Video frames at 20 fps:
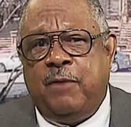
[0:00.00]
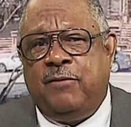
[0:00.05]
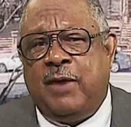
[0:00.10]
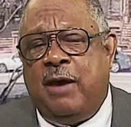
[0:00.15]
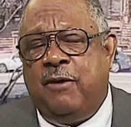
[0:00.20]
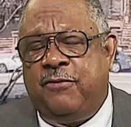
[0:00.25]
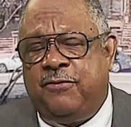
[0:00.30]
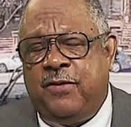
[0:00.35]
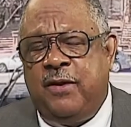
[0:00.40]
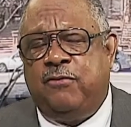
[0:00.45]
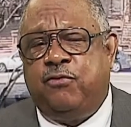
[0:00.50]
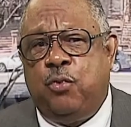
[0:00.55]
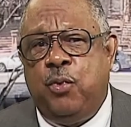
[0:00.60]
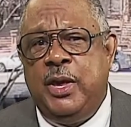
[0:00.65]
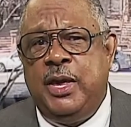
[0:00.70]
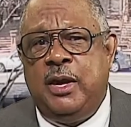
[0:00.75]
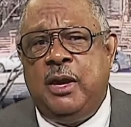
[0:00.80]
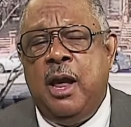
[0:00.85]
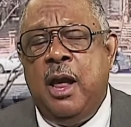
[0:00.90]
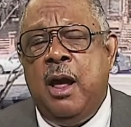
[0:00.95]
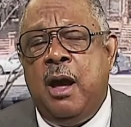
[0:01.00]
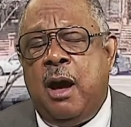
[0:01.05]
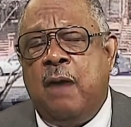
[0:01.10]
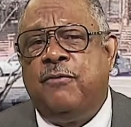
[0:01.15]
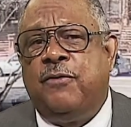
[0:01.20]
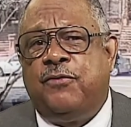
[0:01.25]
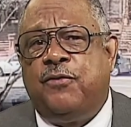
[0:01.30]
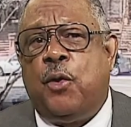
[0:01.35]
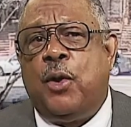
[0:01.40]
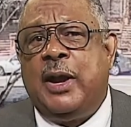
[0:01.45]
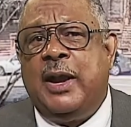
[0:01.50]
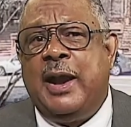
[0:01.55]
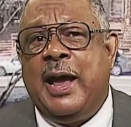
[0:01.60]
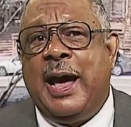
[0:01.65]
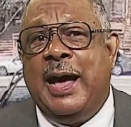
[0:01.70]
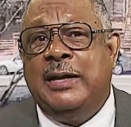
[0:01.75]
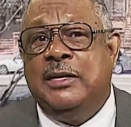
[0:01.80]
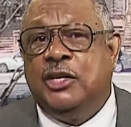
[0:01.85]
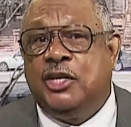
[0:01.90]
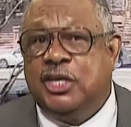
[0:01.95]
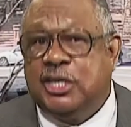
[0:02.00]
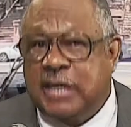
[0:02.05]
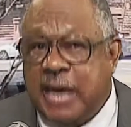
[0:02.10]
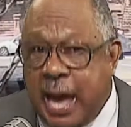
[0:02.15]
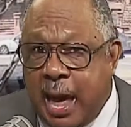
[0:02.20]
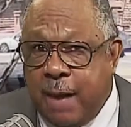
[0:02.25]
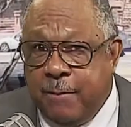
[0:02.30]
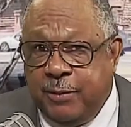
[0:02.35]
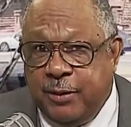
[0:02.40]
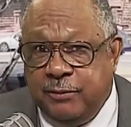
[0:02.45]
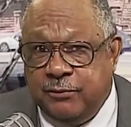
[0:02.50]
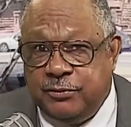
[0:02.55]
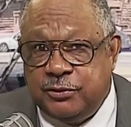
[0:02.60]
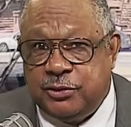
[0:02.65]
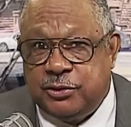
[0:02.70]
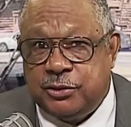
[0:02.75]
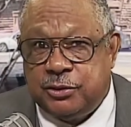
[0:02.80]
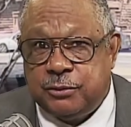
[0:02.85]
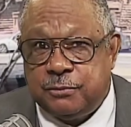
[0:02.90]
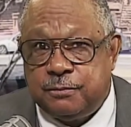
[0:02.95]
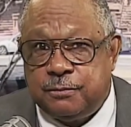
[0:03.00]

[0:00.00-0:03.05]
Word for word: our fifth week of the 49 Sabbaths.